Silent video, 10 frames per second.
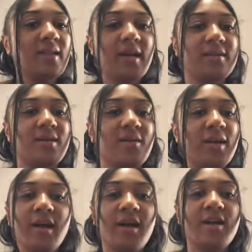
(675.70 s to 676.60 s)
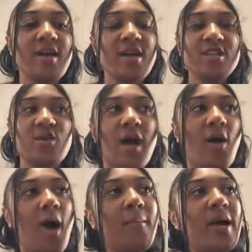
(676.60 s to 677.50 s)
don't care. So I
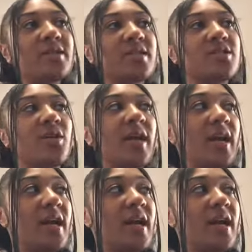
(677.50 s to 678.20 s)
call my sister again